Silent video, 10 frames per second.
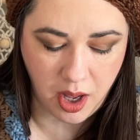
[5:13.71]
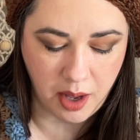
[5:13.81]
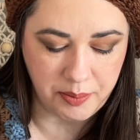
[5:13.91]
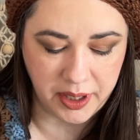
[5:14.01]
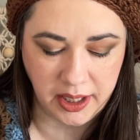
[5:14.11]

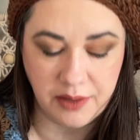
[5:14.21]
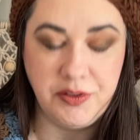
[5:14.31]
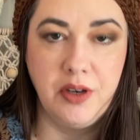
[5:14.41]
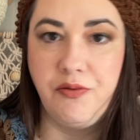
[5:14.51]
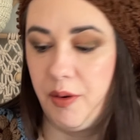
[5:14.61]
been
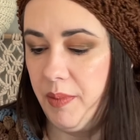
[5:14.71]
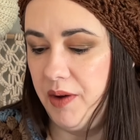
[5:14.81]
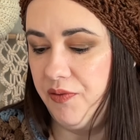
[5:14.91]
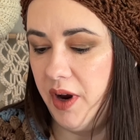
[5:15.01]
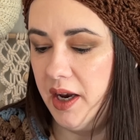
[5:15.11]
gifted from my
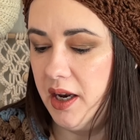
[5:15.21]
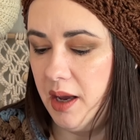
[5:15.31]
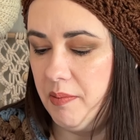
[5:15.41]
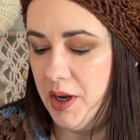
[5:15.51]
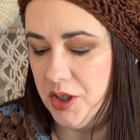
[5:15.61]
friend I
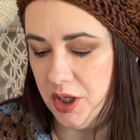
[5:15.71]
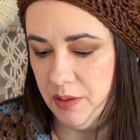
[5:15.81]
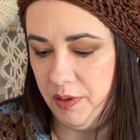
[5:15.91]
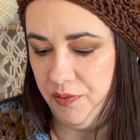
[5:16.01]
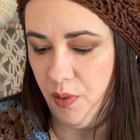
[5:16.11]
mentioned
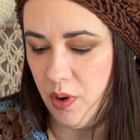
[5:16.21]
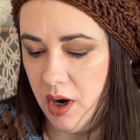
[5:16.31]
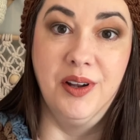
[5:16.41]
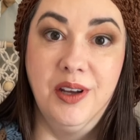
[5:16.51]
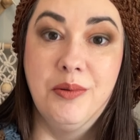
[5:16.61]
before.
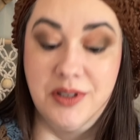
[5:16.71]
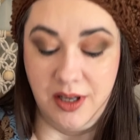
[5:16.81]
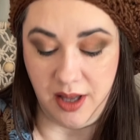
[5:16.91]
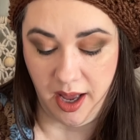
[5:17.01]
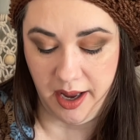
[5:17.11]
It was a
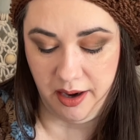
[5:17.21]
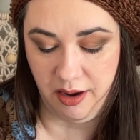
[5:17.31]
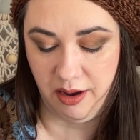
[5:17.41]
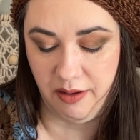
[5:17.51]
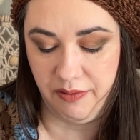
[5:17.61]
lot
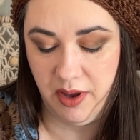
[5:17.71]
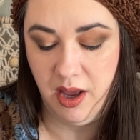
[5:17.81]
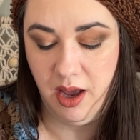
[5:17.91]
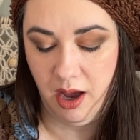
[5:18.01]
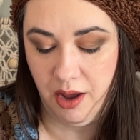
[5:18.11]
of
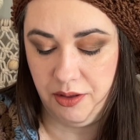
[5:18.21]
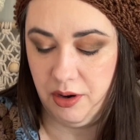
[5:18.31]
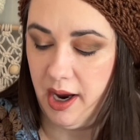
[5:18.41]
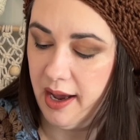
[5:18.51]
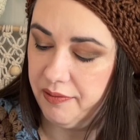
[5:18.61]

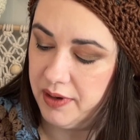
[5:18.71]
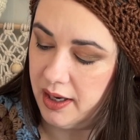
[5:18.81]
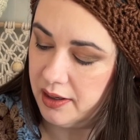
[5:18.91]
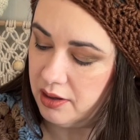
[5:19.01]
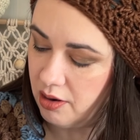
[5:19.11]
other
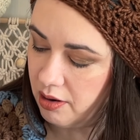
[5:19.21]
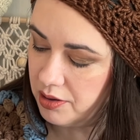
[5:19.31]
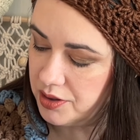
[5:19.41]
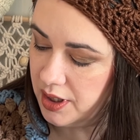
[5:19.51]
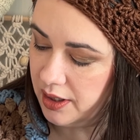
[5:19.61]
Afghan
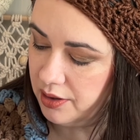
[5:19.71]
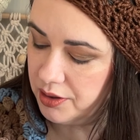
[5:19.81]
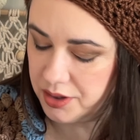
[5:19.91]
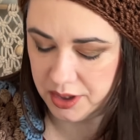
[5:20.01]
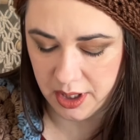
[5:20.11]
yarns, and it
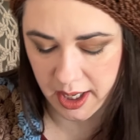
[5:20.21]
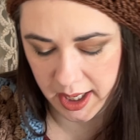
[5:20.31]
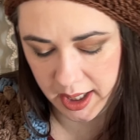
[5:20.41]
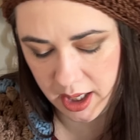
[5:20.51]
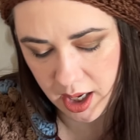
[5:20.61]
looks
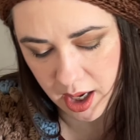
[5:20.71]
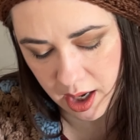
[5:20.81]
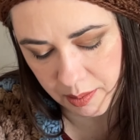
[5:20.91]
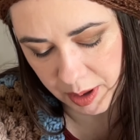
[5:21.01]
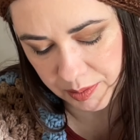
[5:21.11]
like
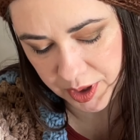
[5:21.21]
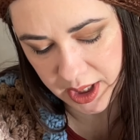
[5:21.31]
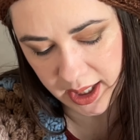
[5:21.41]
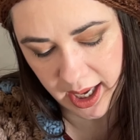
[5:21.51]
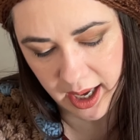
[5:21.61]
I'm
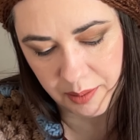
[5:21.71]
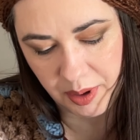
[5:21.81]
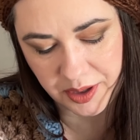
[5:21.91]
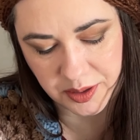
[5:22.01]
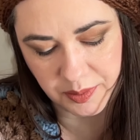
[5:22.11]
looking at
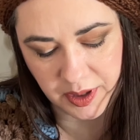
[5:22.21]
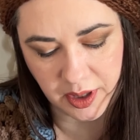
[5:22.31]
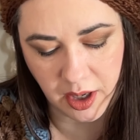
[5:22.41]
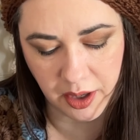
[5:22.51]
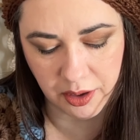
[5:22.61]
possibly the
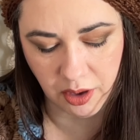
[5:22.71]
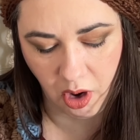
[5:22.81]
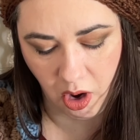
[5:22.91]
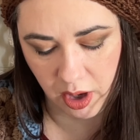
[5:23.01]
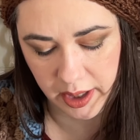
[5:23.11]
color
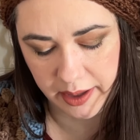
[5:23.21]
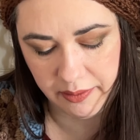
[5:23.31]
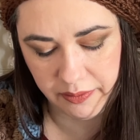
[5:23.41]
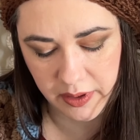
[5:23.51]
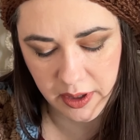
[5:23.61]
olive